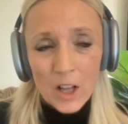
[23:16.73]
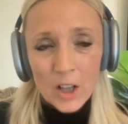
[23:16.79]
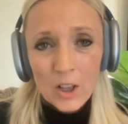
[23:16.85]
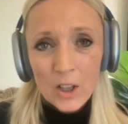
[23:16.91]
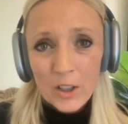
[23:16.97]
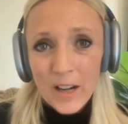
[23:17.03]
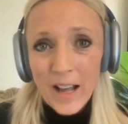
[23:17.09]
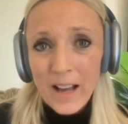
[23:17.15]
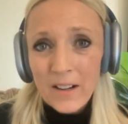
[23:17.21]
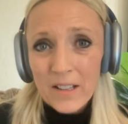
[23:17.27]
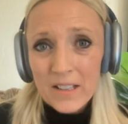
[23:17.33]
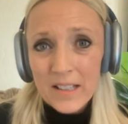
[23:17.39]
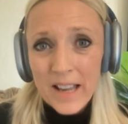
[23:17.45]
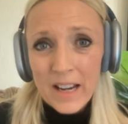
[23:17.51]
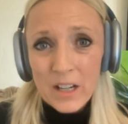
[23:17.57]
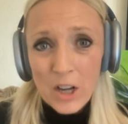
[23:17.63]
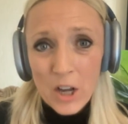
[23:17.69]
learn how to
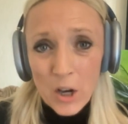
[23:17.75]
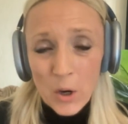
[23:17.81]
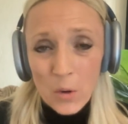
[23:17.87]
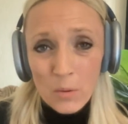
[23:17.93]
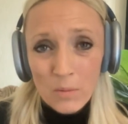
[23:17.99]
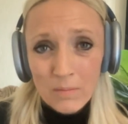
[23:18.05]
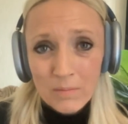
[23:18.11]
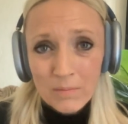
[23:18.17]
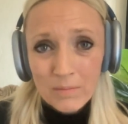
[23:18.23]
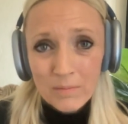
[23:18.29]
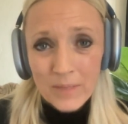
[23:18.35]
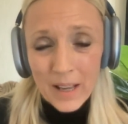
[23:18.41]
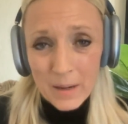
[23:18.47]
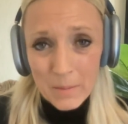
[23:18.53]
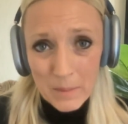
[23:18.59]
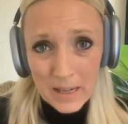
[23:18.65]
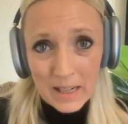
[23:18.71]
say no
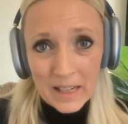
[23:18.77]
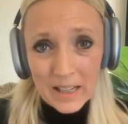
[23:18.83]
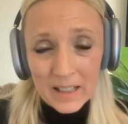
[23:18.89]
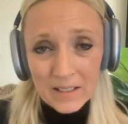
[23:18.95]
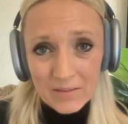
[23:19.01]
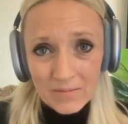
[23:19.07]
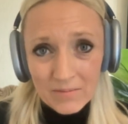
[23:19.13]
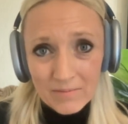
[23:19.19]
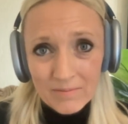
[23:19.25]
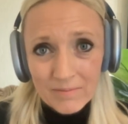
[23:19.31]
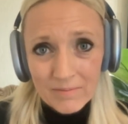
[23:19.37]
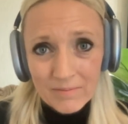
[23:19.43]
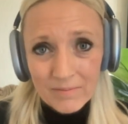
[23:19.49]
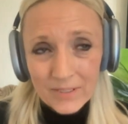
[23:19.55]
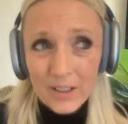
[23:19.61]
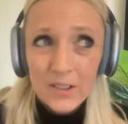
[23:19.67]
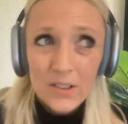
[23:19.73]
and mean it.
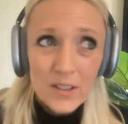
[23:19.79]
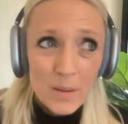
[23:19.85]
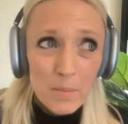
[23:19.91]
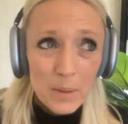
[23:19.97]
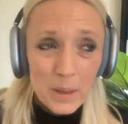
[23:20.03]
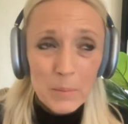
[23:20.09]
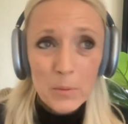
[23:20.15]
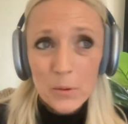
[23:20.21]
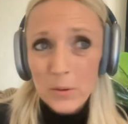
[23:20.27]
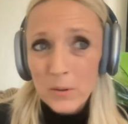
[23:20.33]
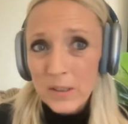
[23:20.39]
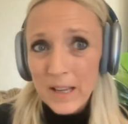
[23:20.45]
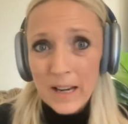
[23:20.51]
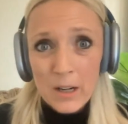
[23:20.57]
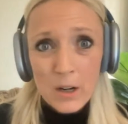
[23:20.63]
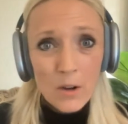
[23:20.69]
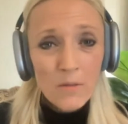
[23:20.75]
There are some people who
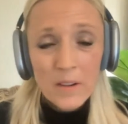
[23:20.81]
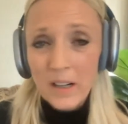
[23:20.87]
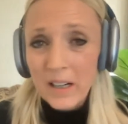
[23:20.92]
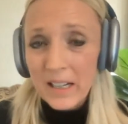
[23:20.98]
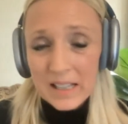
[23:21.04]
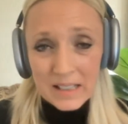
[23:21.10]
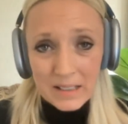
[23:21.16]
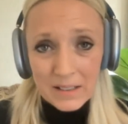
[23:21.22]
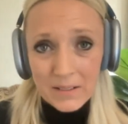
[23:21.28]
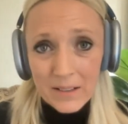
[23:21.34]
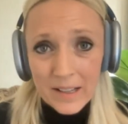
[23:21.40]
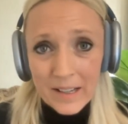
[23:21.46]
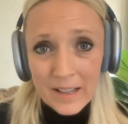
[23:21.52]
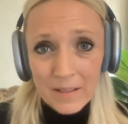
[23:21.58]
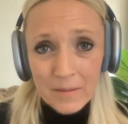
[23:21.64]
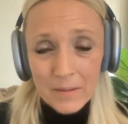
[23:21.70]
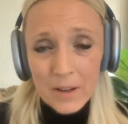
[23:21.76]
say no very
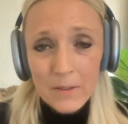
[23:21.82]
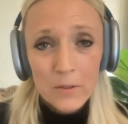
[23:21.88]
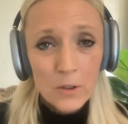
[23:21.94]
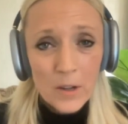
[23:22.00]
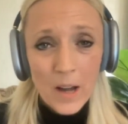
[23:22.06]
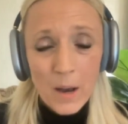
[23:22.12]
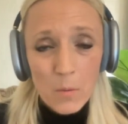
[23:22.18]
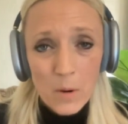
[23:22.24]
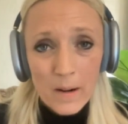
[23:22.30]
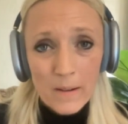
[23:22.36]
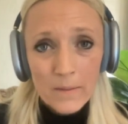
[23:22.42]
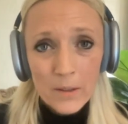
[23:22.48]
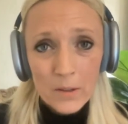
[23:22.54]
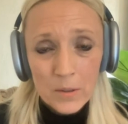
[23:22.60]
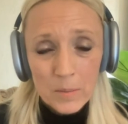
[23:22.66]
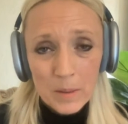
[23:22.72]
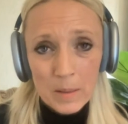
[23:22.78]
easily. If you're not one of
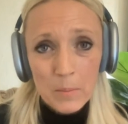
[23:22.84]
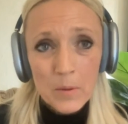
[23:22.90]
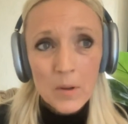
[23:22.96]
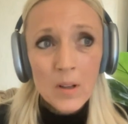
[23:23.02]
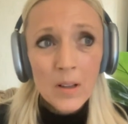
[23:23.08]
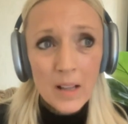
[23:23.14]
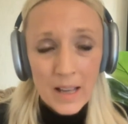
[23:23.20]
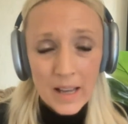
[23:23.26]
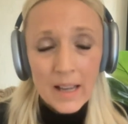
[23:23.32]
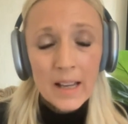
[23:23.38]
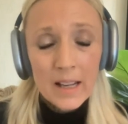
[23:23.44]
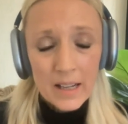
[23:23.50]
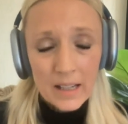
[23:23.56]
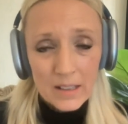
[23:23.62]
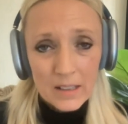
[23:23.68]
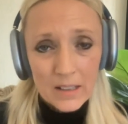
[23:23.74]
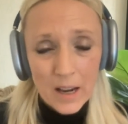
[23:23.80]
those people,
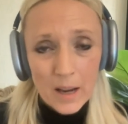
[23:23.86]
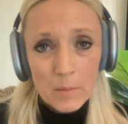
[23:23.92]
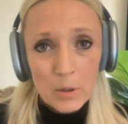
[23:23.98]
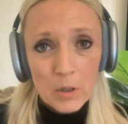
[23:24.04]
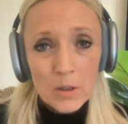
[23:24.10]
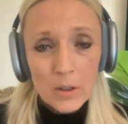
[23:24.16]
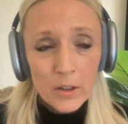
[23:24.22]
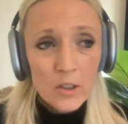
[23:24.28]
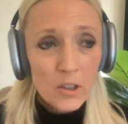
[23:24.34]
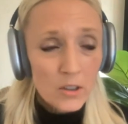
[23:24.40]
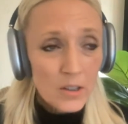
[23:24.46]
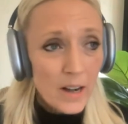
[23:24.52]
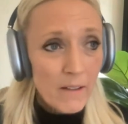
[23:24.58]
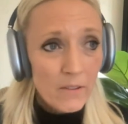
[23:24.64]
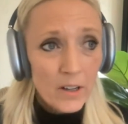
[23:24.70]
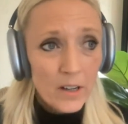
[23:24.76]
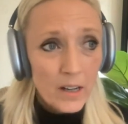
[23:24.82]
it's time you learn. You're
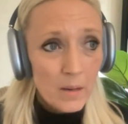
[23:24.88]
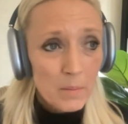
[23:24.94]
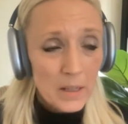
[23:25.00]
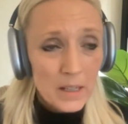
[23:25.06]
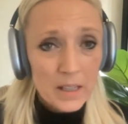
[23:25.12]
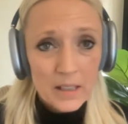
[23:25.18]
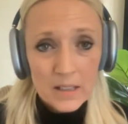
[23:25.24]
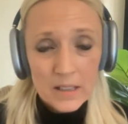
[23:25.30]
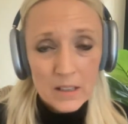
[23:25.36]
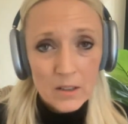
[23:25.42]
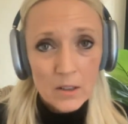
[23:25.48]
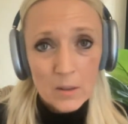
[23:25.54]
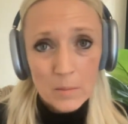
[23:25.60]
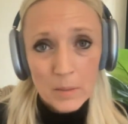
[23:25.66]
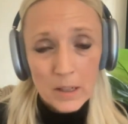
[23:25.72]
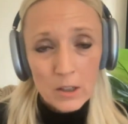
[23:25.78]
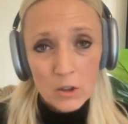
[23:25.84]
never going to be considered a
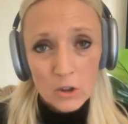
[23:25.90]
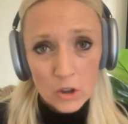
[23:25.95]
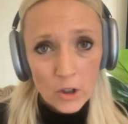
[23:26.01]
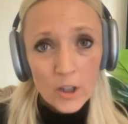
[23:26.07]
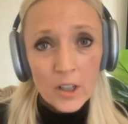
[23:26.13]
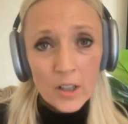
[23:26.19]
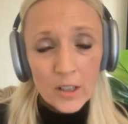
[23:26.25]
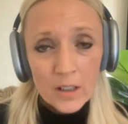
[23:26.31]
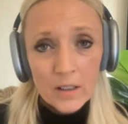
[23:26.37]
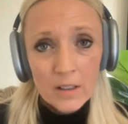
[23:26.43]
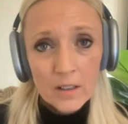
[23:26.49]
big jerk